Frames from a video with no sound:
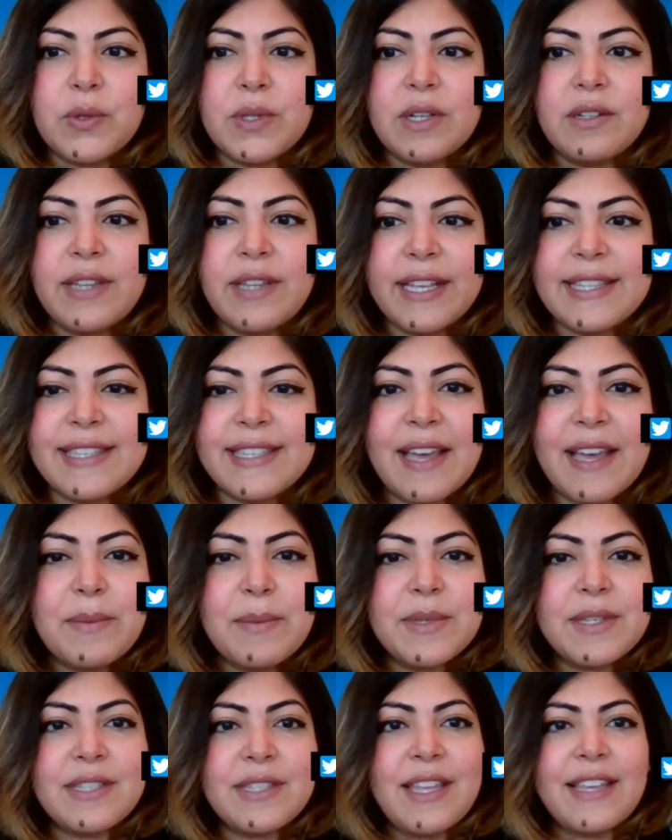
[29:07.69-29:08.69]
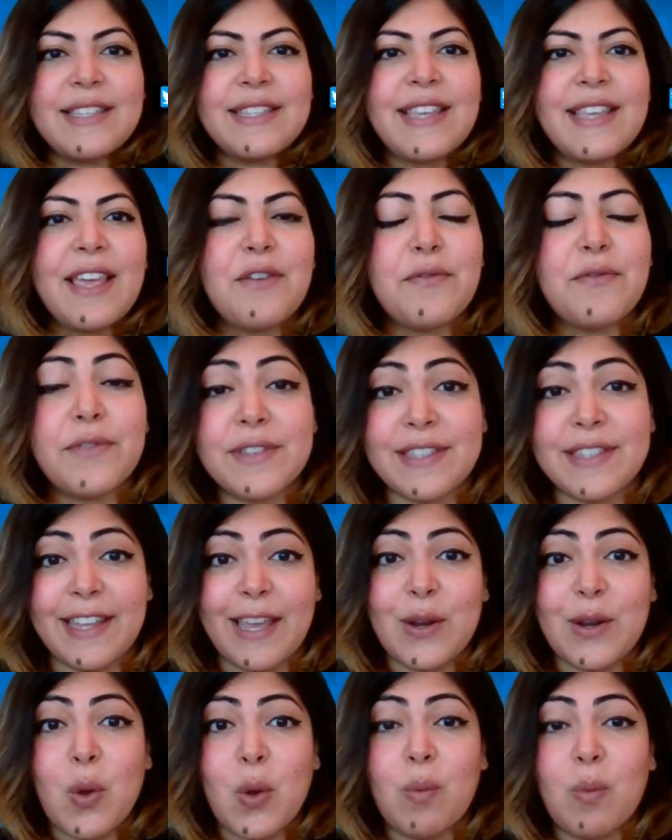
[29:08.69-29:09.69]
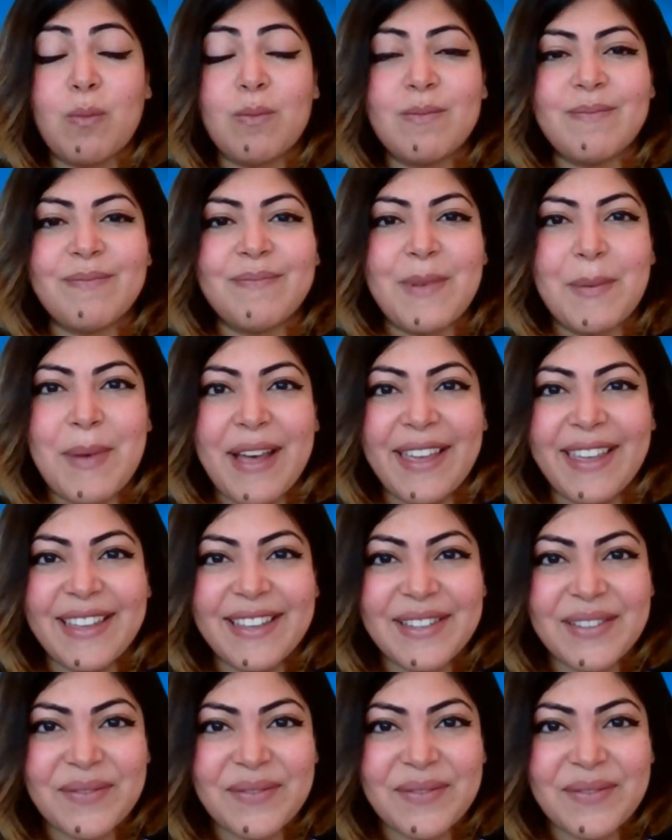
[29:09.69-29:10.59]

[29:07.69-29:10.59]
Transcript: Till next time, stay safe, stay at home. Bye-bye.